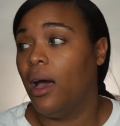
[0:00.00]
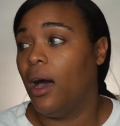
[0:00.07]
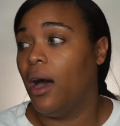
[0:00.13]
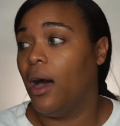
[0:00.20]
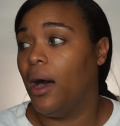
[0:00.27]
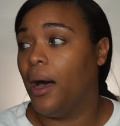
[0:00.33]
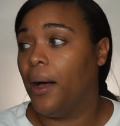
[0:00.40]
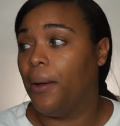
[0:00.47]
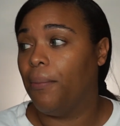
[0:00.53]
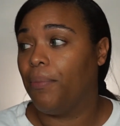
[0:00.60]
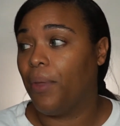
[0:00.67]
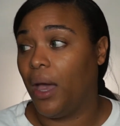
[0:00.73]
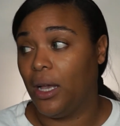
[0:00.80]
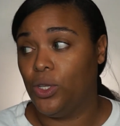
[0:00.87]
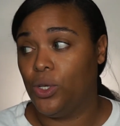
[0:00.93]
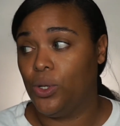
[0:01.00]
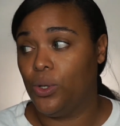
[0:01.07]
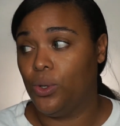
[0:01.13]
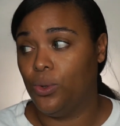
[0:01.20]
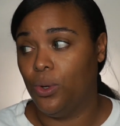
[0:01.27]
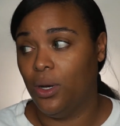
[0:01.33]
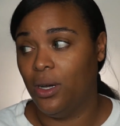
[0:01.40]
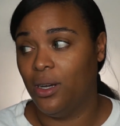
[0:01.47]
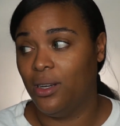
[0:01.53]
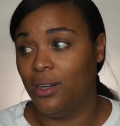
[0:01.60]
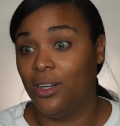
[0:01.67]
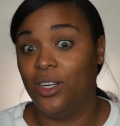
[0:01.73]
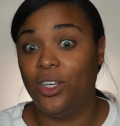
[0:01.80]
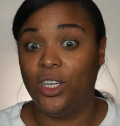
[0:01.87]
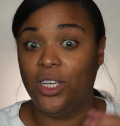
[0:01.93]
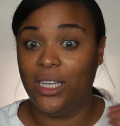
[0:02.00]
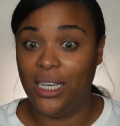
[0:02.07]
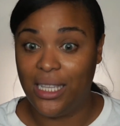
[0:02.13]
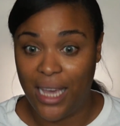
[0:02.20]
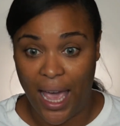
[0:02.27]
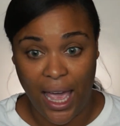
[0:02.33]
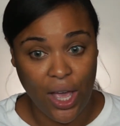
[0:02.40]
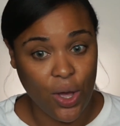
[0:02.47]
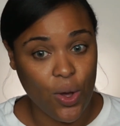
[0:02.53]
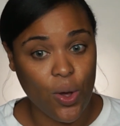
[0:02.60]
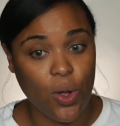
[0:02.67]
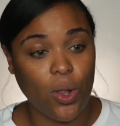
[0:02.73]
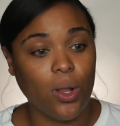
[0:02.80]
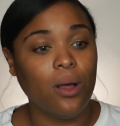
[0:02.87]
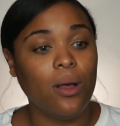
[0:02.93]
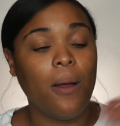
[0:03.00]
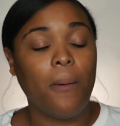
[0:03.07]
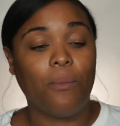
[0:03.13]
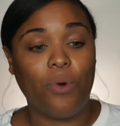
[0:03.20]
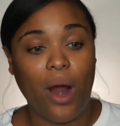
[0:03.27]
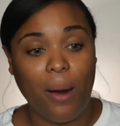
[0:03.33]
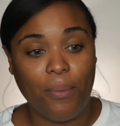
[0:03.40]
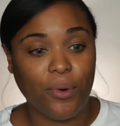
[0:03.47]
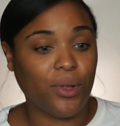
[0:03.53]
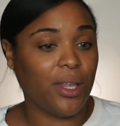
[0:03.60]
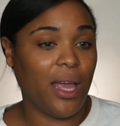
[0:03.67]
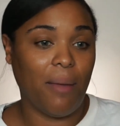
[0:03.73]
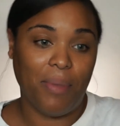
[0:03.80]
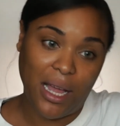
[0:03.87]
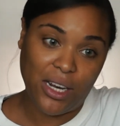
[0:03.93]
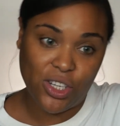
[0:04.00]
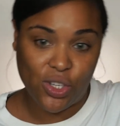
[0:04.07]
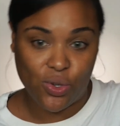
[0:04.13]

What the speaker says: I do detangle properly. I'm not just